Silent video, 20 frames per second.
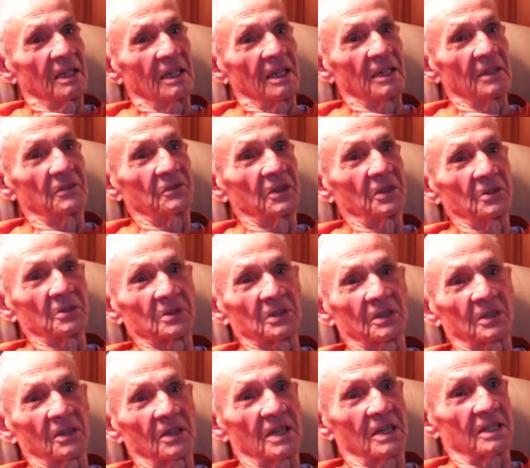If you were the
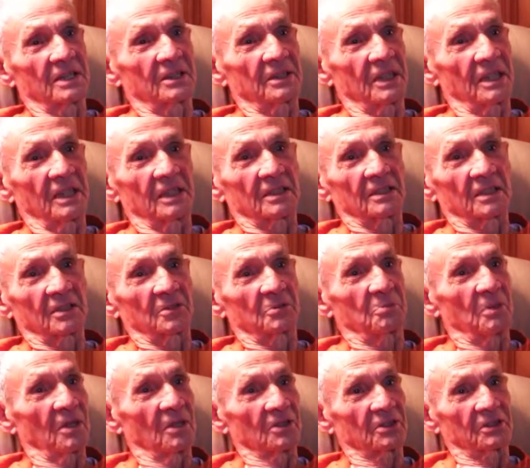greatest thing since
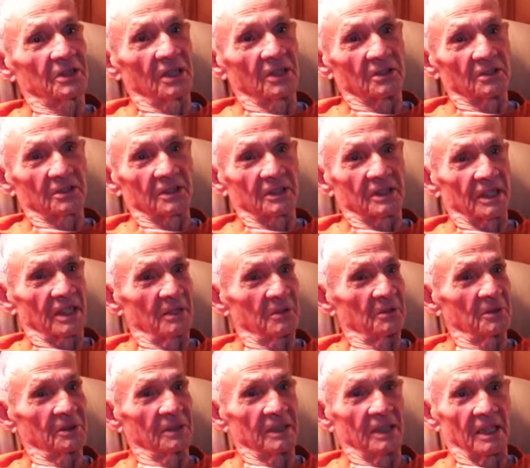Post Toasties, that
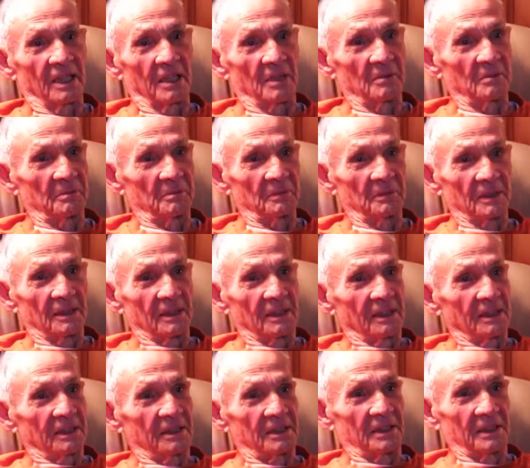wouldn't happen.
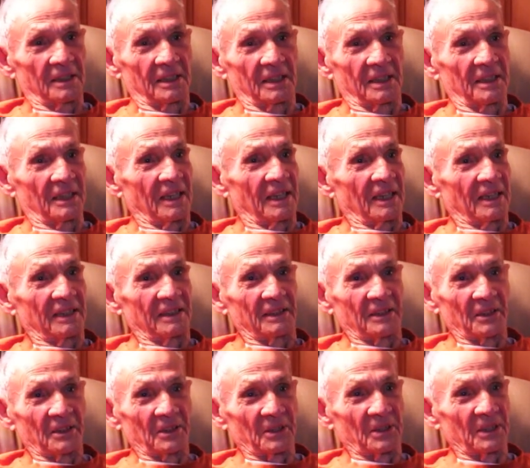You
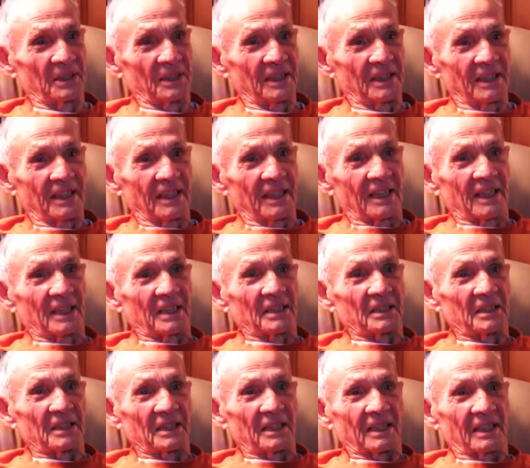know,
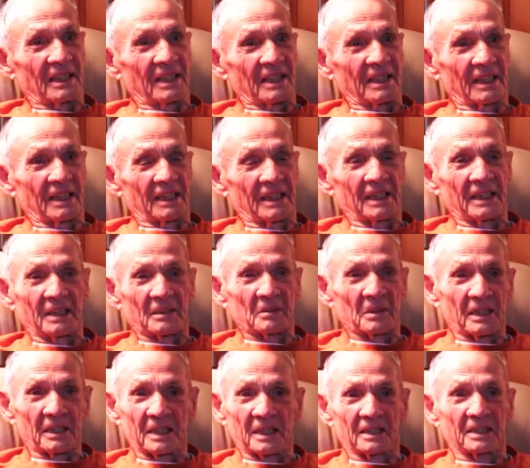and, and he
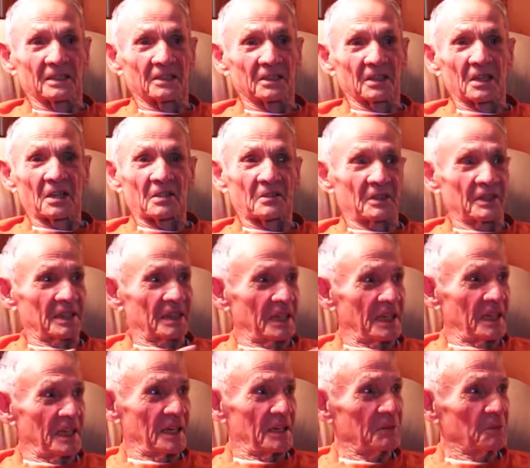and he deserved it,
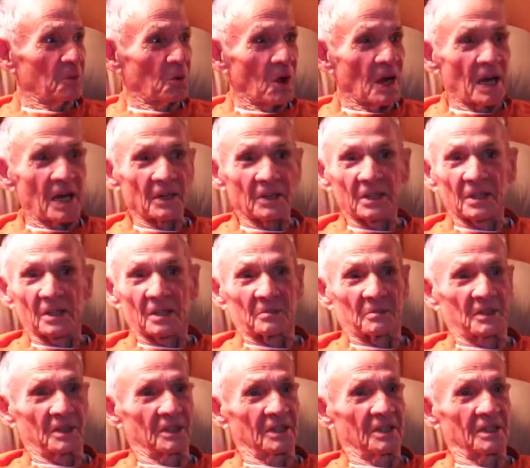and it wound
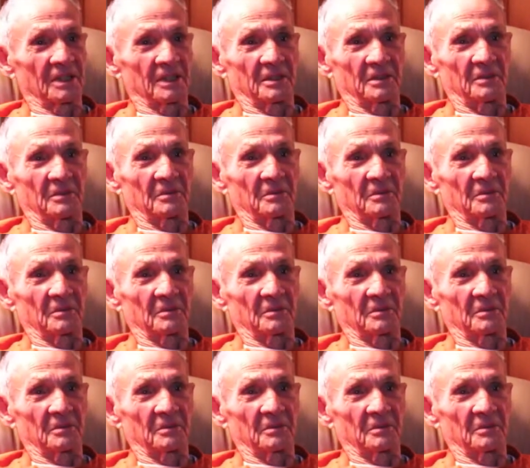up good.